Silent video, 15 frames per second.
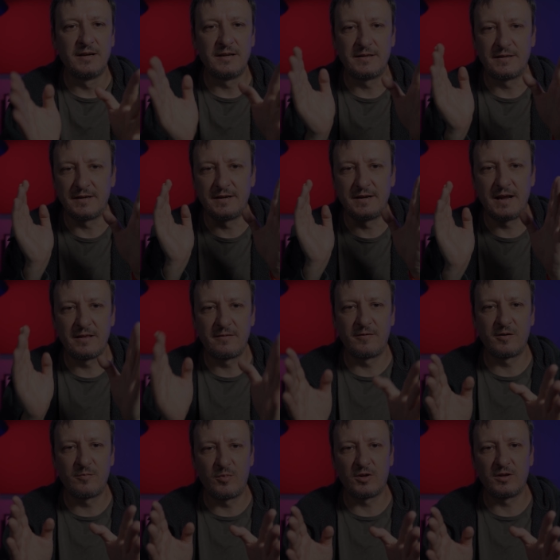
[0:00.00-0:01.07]
It's a
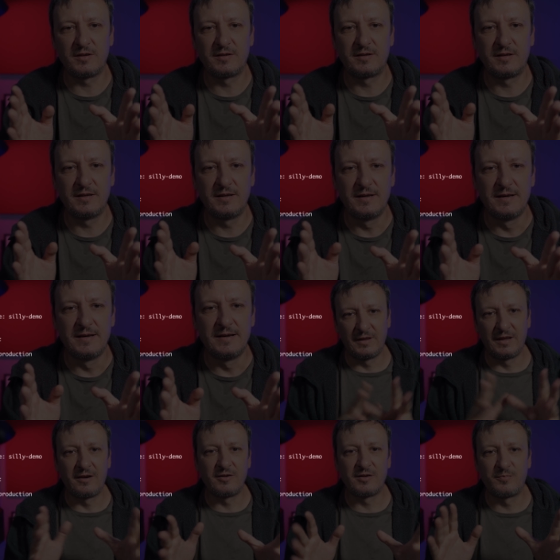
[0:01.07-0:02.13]
network policy
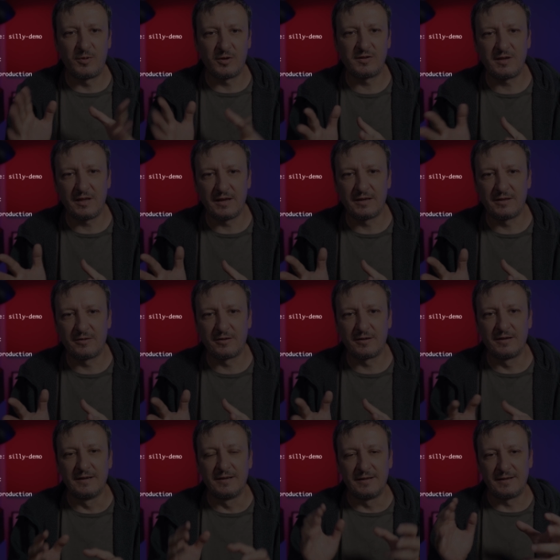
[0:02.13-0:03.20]
there is pod
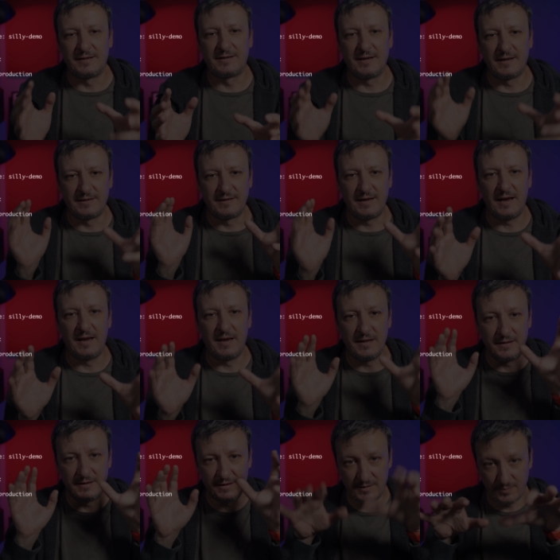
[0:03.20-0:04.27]
selector that says,
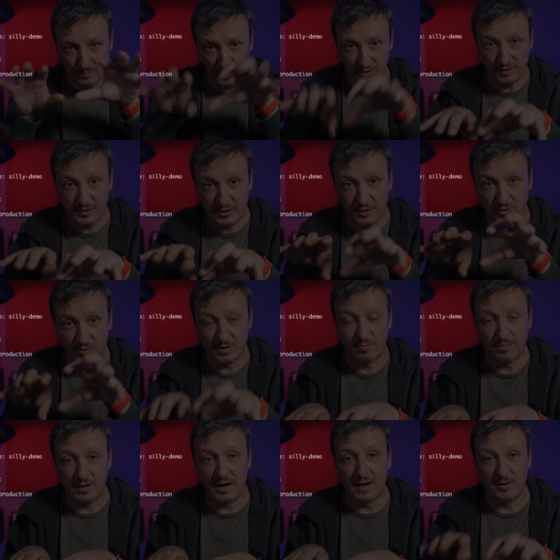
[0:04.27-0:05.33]
hey, this policy should
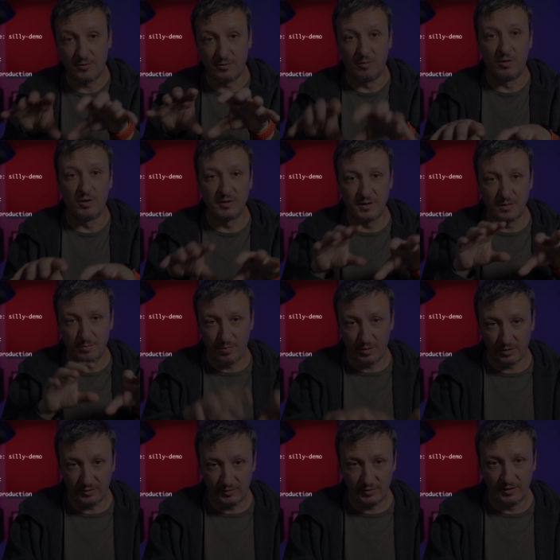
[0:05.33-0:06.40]
apply to all the
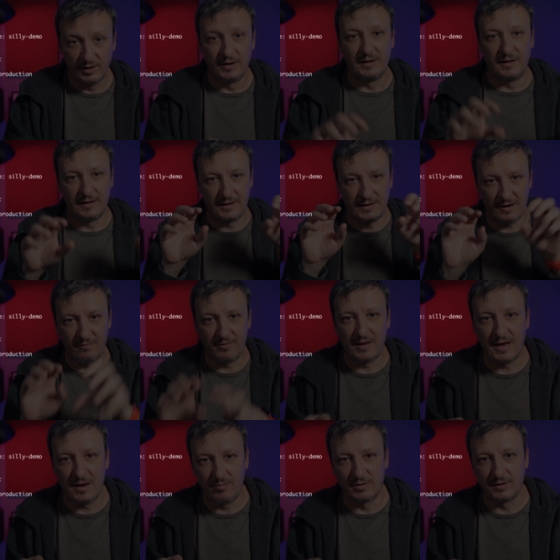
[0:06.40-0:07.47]
pods that have
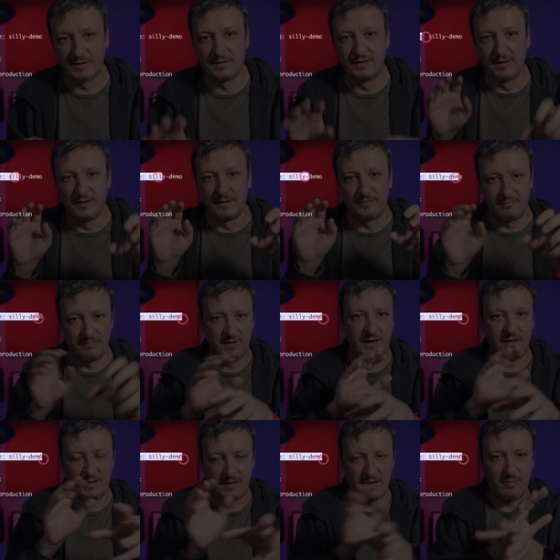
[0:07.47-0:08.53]
labels
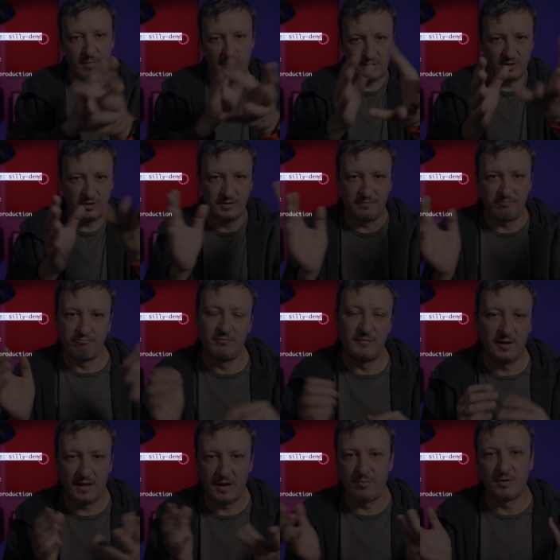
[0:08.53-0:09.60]
that are matching
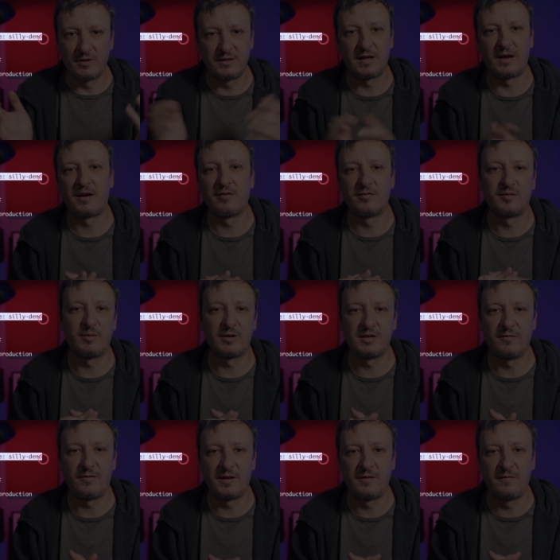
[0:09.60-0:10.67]
the label that I have
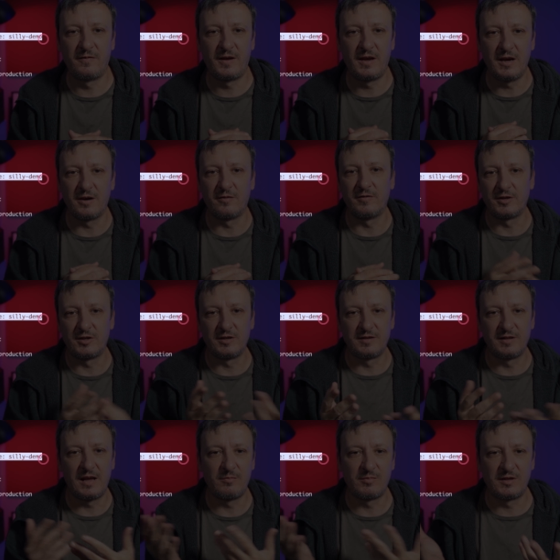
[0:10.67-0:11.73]
specified here, which
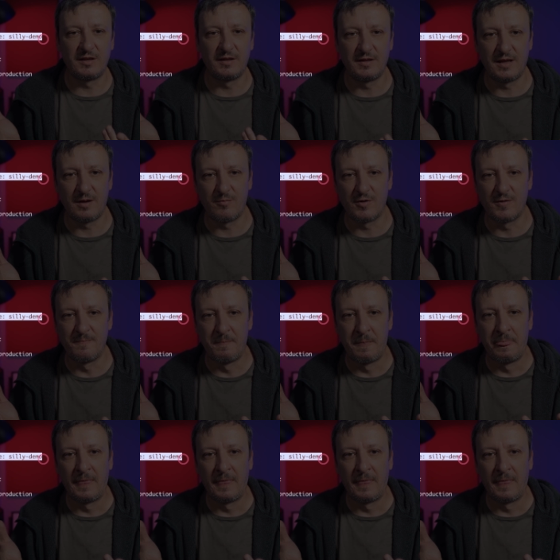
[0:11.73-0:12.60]
is named silly demo.